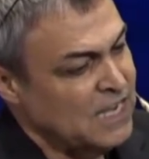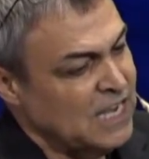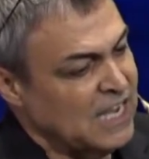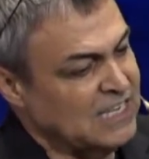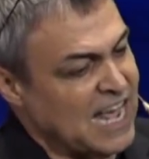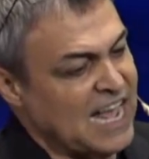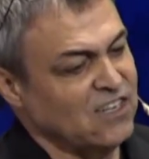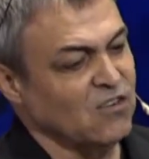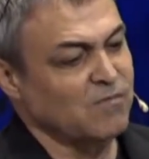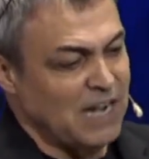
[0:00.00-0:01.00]
And
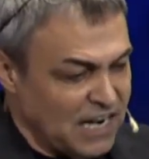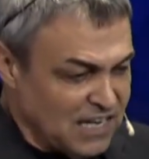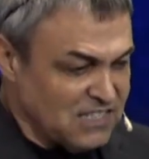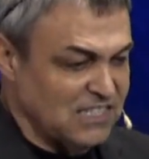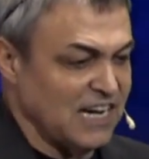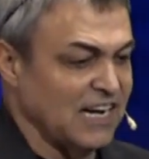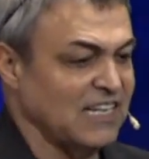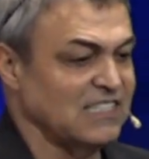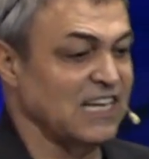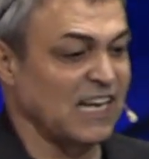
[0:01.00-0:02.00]
Daniel immediately said,
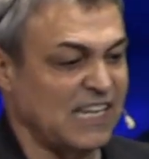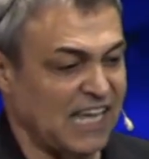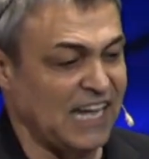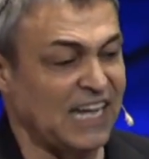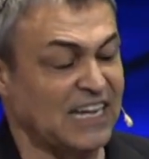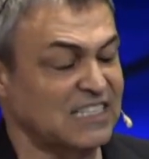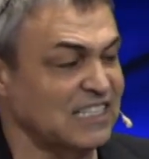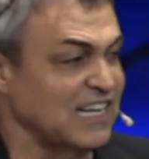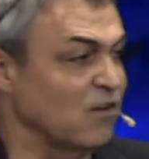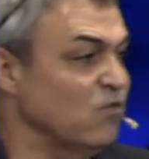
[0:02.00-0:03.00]
He says, King, he
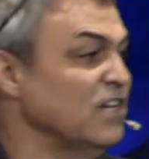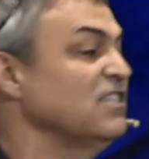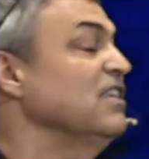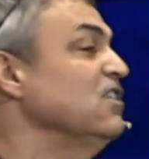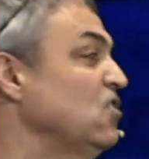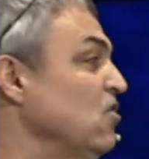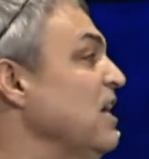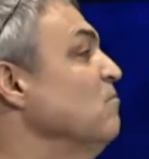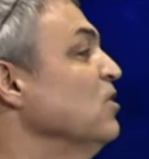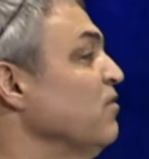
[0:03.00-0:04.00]
says, I wish this
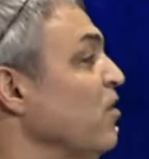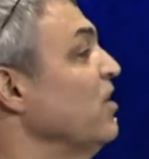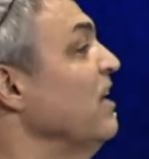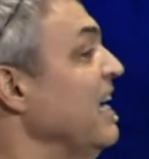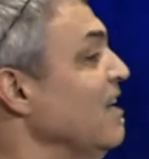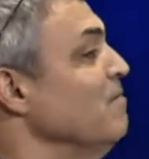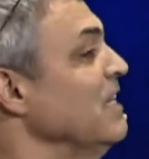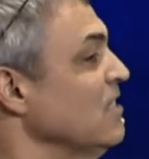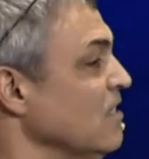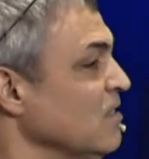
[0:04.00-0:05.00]
dream was for your
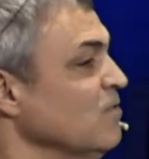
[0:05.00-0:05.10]
enemies.